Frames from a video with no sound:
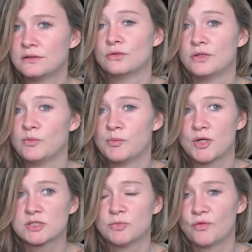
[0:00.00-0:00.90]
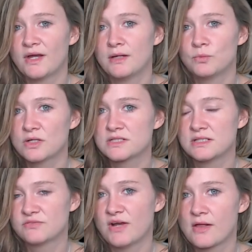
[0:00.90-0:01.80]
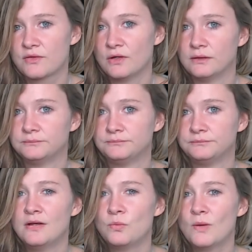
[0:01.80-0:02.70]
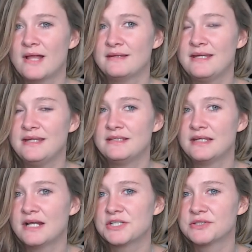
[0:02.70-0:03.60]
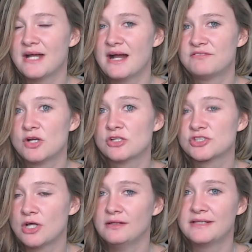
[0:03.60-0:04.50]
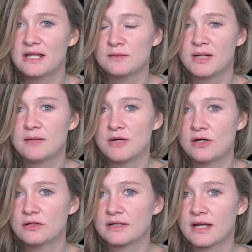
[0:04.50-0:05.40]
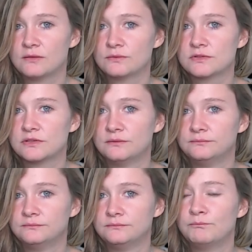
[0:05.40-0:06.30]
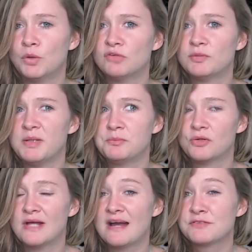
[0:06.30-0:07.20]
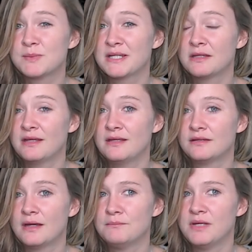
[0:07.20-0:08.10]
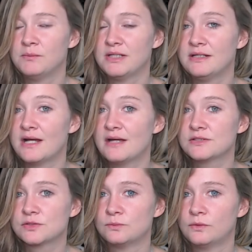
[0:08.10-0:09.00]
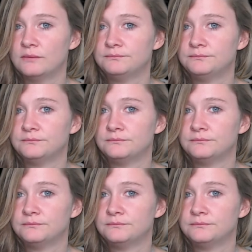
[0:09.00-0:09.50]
Could it be possible that it was his father? Well, he did actually have a solid alibi by all accounts. But other people have speculated that maybe he hired someone.